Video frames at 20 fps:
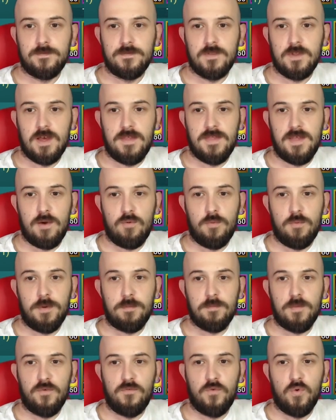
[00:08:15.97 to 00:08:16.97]
And that will be
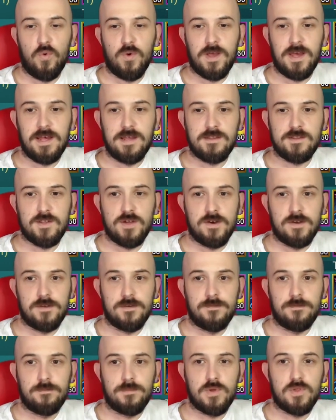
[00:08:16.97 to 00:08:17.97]
my 4 keys done.
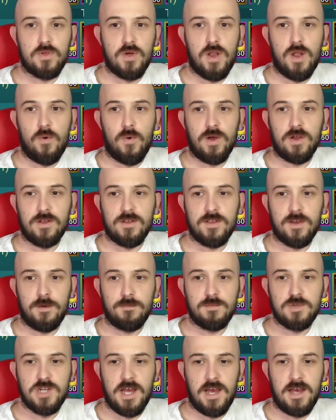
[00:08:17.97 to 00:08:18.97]
Because I know I can
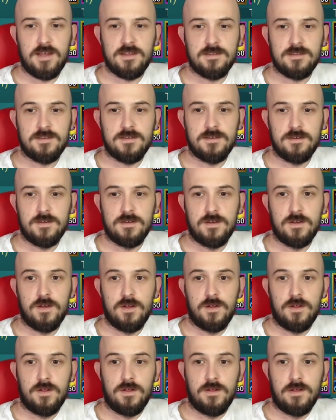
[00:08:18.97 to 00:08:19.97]
top chest
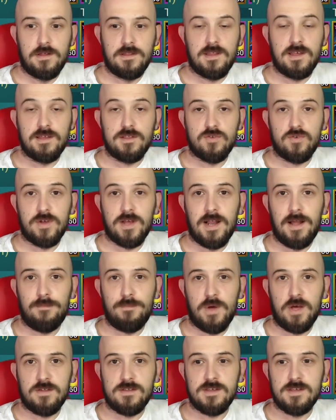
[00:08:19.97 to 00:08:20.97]
these 3 clan
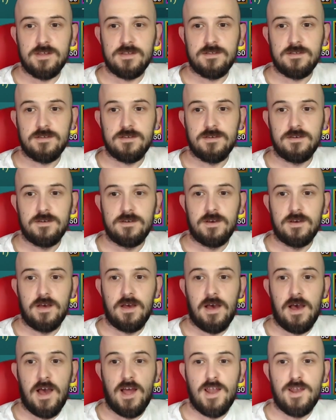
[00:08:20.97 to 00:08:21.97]
bosses
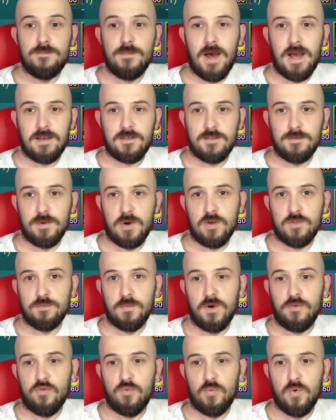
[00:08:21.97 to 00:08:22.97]
and maximise
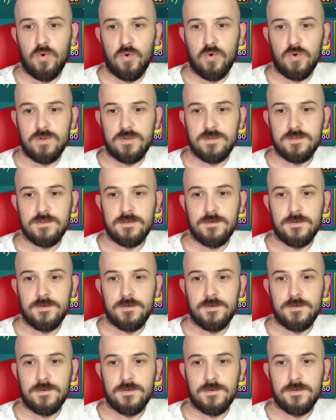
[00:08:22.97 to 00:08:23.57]
my rewards.